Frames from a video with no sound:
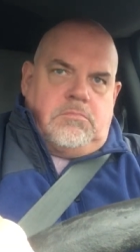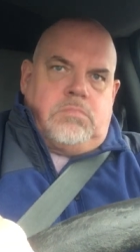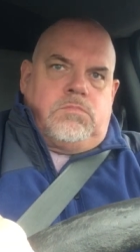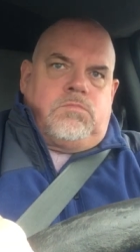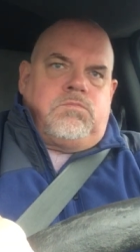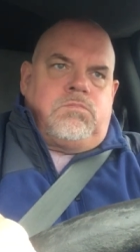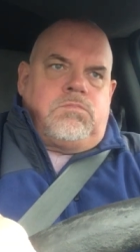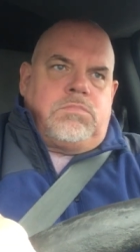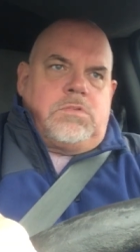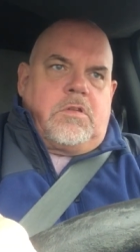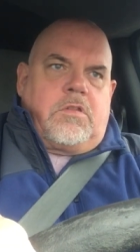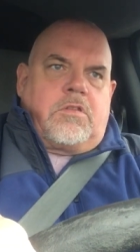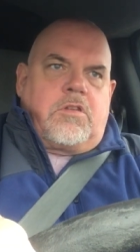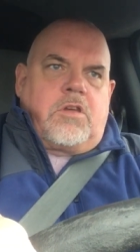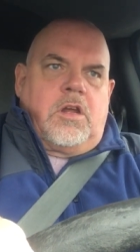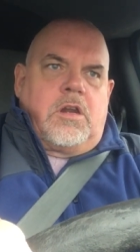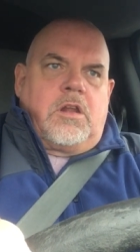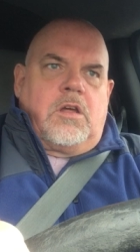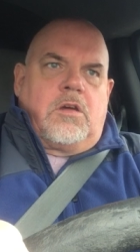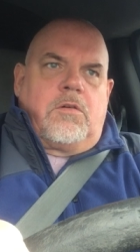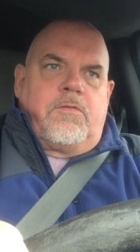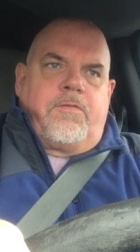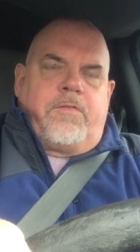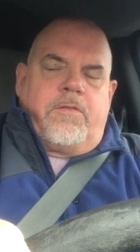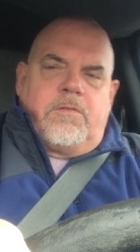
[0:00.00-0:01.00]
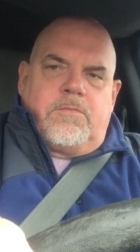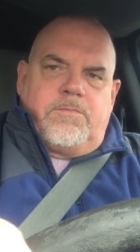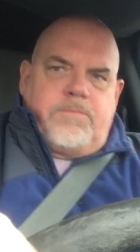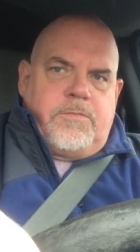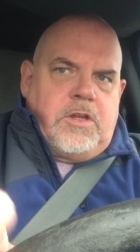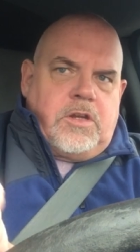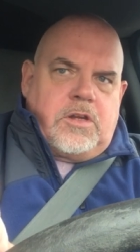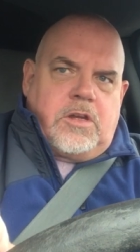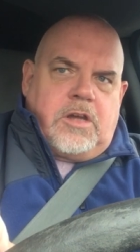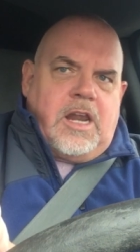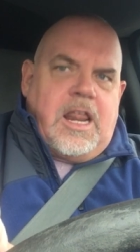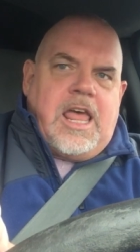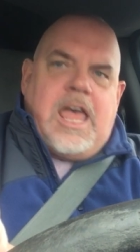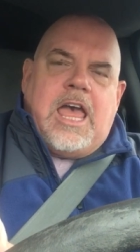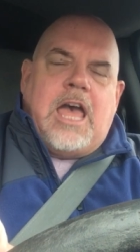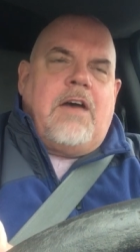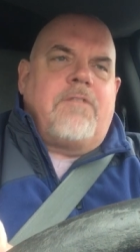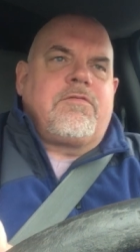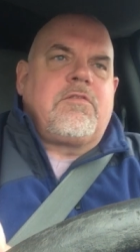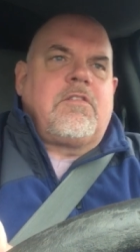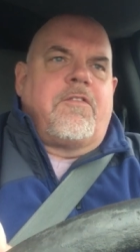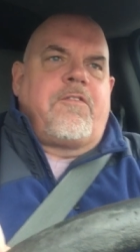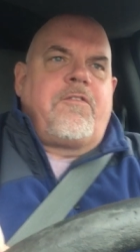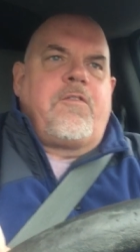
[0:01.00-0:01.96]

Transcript: it's going to you're going to have to